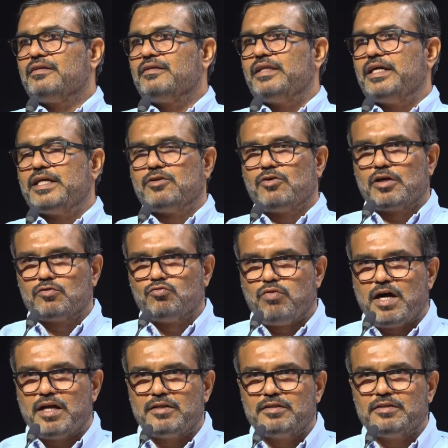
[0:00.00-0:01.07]
They don't
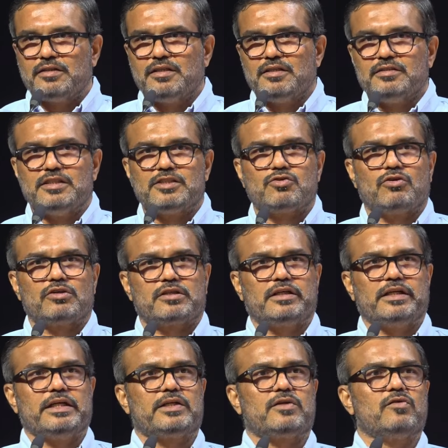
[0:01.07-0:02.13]
want this
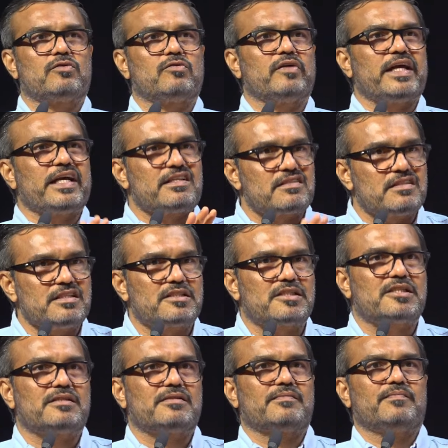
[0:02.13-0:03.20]
alternative to
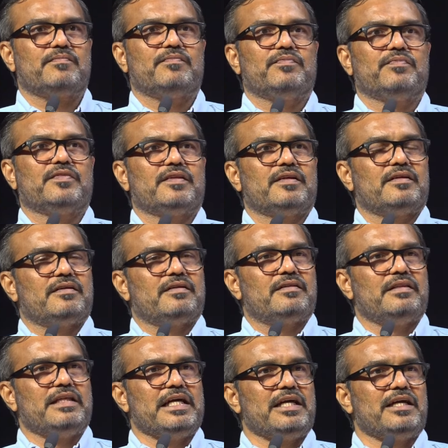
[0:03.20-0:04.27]
exist.
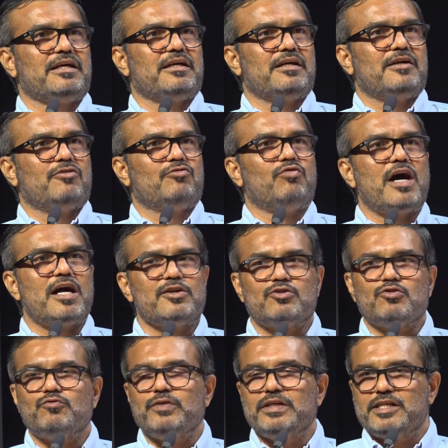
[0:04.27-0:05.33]
They want
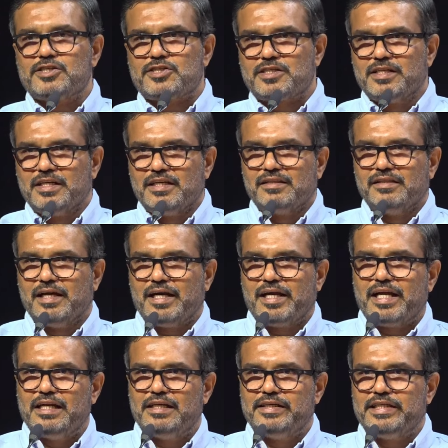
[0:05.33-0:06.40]
to finish the
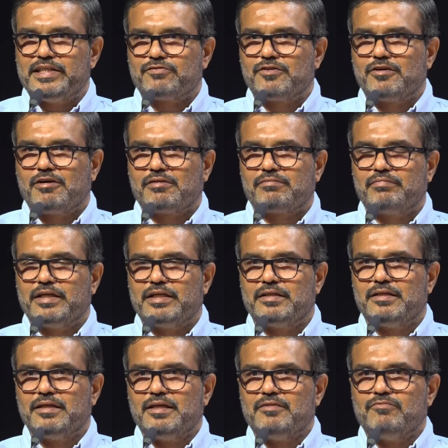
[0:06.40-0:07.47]
LDF
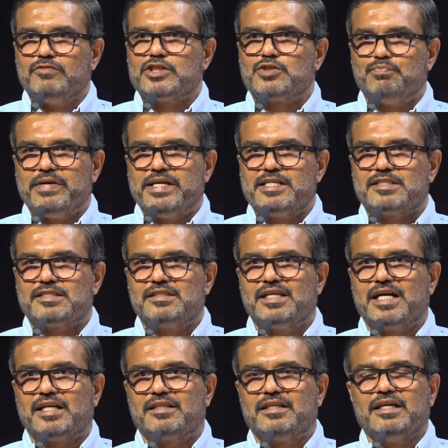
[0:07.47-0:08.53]
government, which means
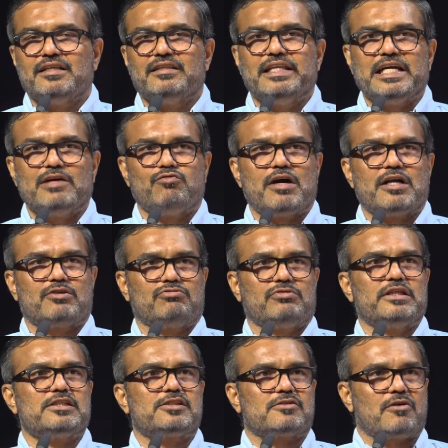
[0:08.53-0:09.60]
that they want to
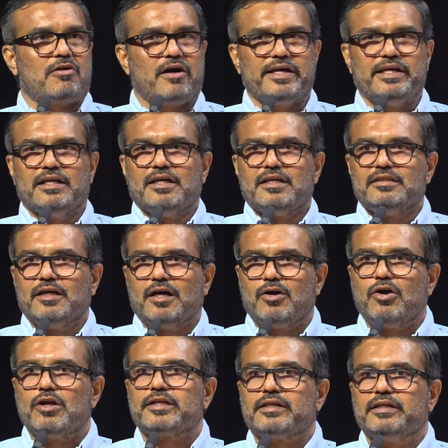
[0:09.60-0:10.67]
destroy the
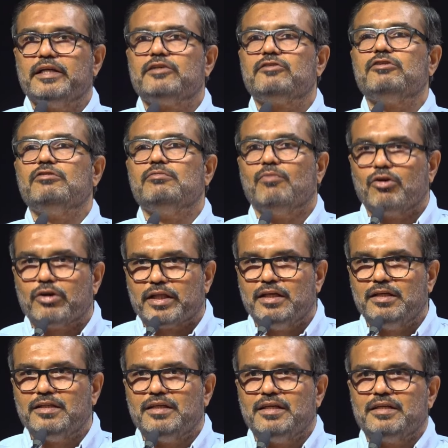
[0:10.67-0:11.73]
alternative
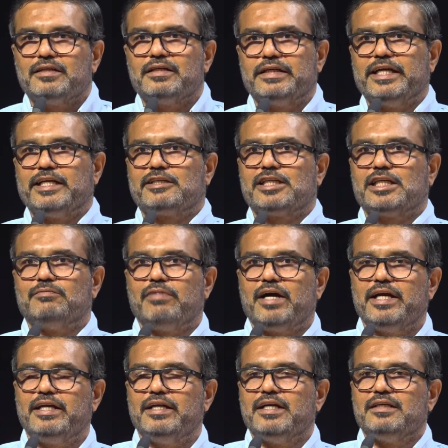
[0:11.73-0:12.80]
model created
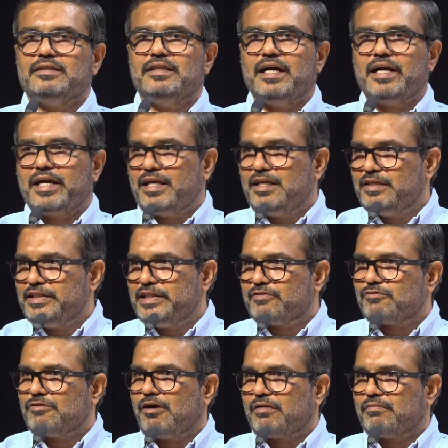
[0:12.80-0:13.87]
by the
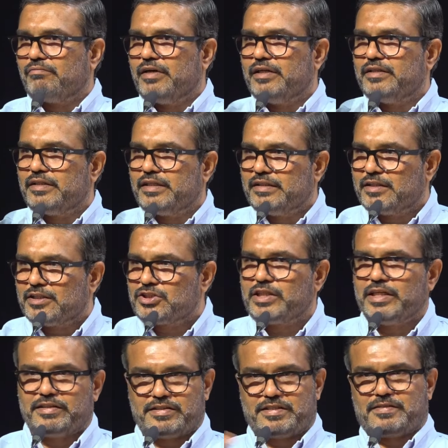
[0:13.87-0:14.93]
LDF government in the
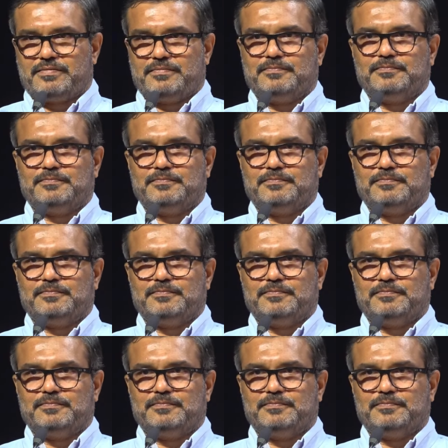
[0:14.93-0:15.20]
state.